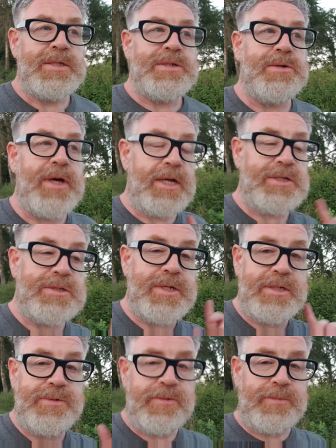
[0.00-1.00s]
So location
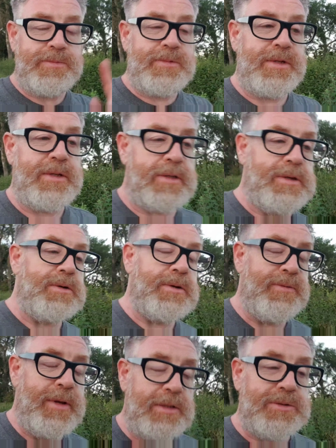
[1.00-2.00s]
data from the
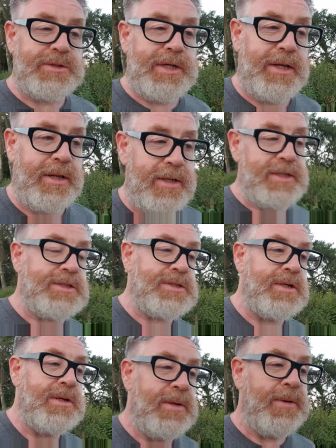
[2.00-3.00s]
NATO
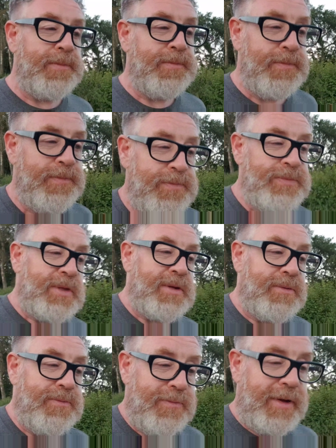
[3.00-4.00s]
satellites
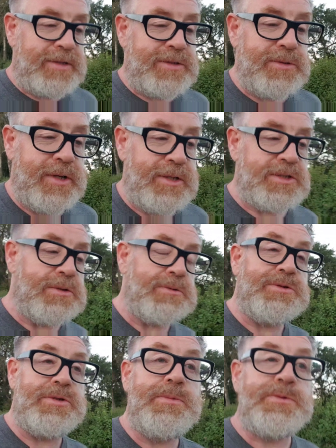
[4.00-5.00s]
fed to
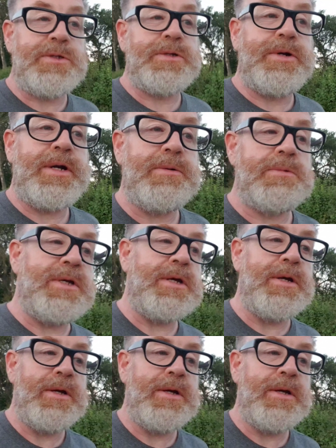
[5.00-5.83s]
NATO troops on the ground.